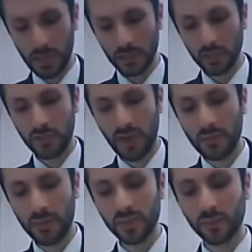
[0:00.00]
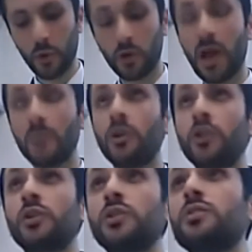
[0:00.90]
To develop this program, you're
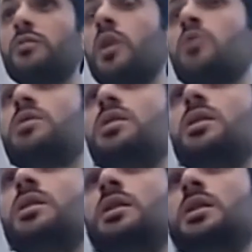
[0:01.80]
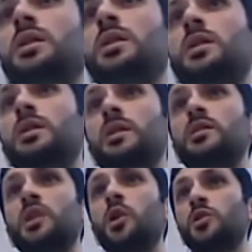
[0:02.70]
not on your own. There
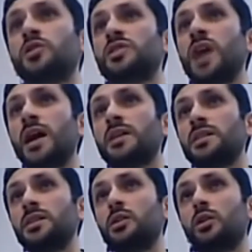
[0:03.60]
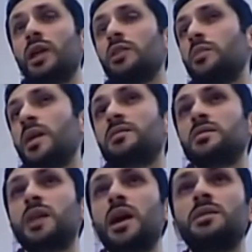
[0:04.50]
is a whole society called AhlulBayt
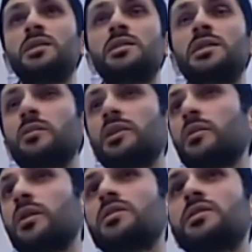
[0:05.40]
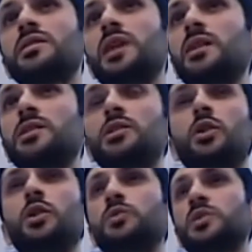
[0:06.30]
Society, Islamic Awareness Society,
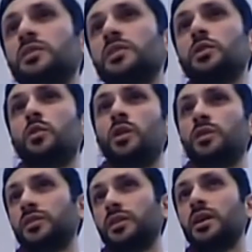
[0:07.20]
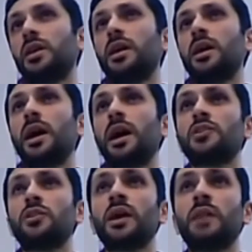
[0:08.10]
call it whatever you want, at
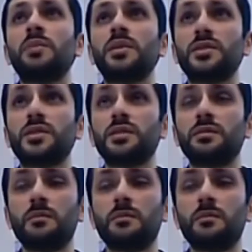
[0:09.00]
your campus.